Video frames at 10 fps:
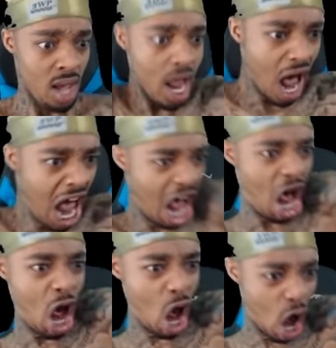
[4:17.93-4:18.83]

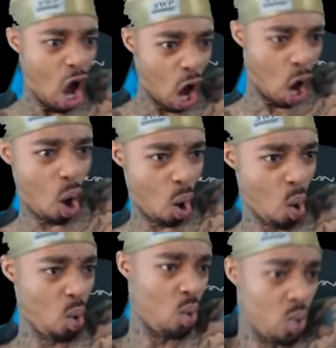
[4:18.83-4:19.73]

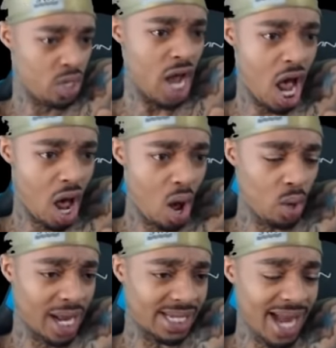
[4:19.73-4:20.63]
No!
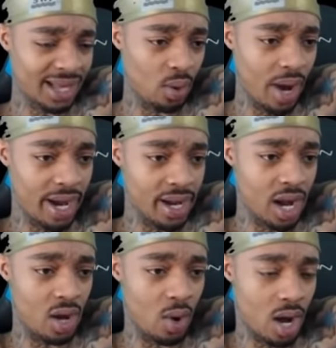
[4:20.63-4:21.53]
No, that's not the way to
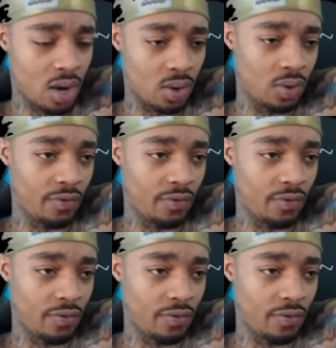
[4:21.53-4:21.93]
go. Oh,